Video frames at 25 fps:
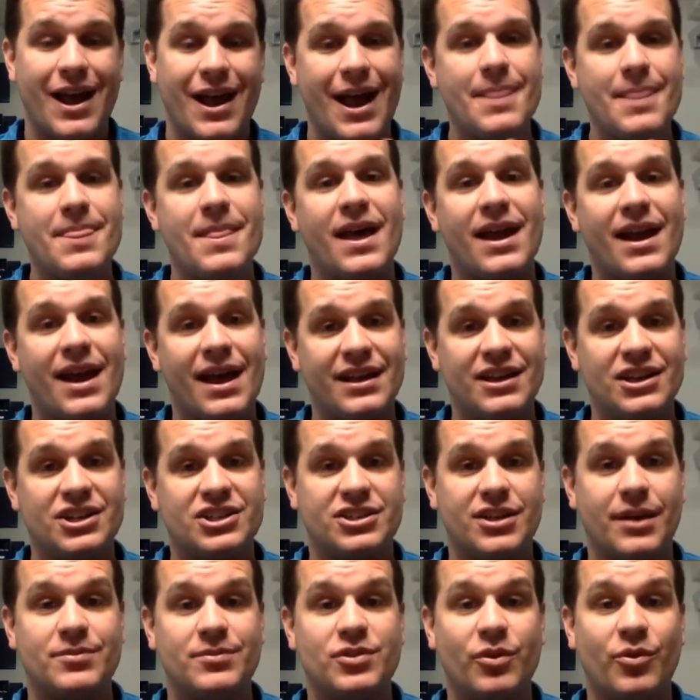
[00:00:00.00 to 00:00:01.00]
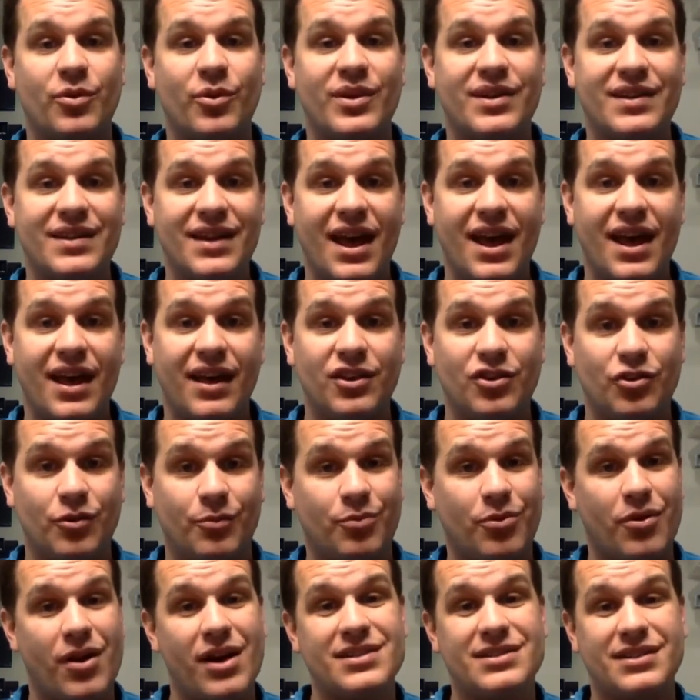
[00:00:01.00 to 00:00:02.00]
and then at each subsequent day, your
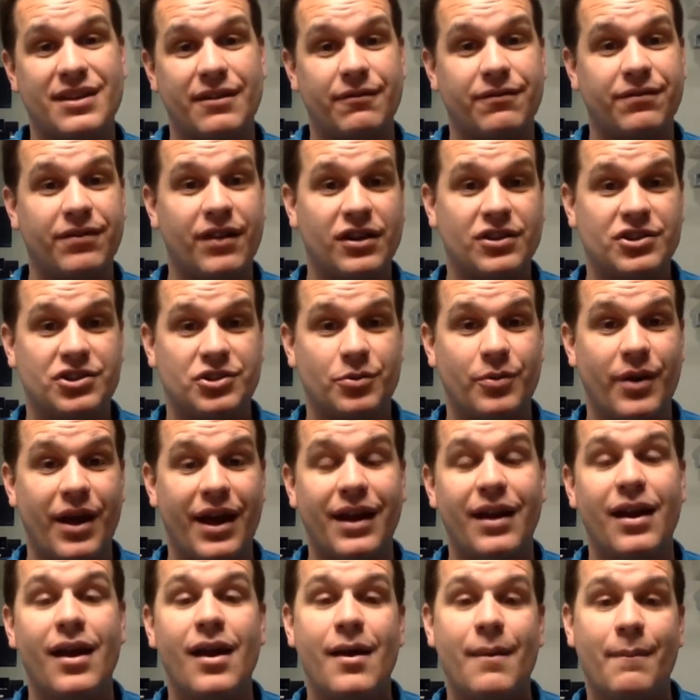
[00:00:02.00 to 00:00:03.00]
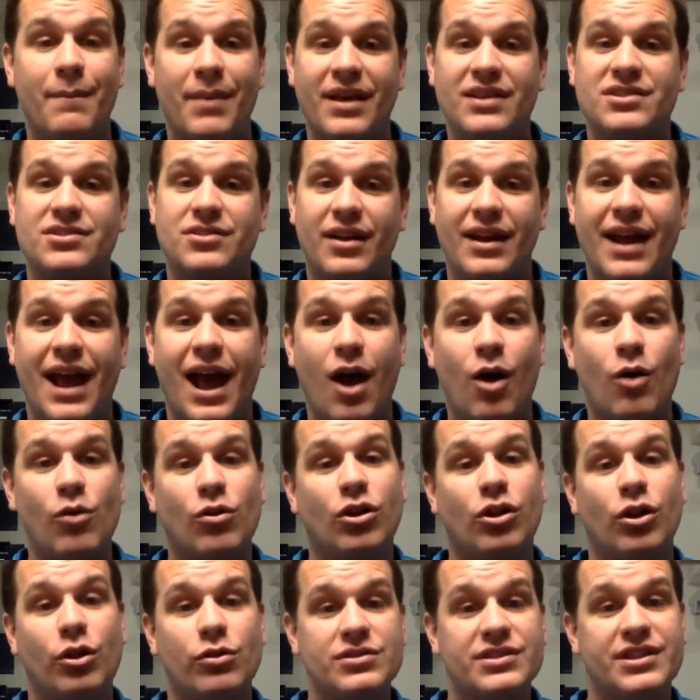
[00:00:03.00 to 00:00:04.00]
price can fluctuate based on how
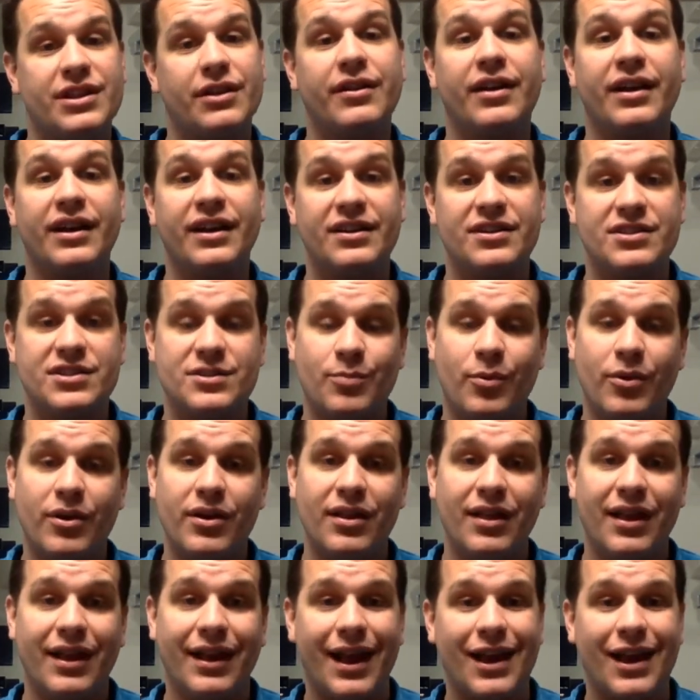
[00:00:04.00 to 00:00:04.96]
close they're getting to spoiling,